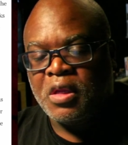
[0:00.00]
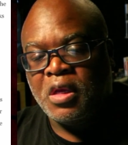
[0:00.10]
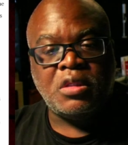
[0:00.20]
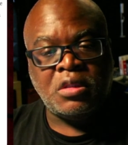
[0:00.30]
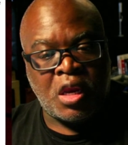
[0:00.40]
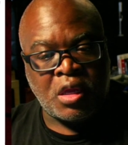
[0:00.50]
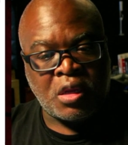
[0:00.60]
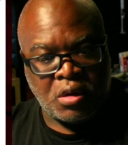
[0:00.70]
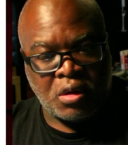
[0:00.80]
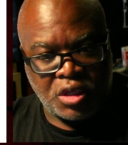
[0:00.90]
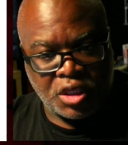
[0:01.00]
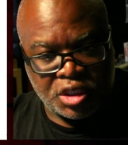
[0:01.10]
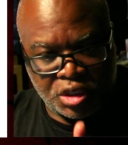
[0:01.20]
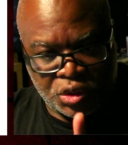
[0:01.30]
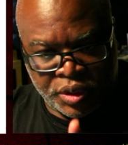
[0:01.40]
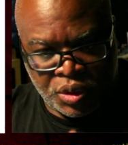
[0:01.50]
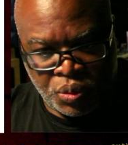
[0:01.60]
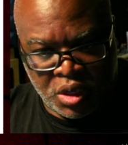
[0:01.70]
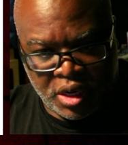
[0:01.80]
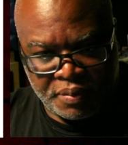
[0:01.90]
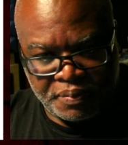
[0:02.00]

She's not a girl. She's 21.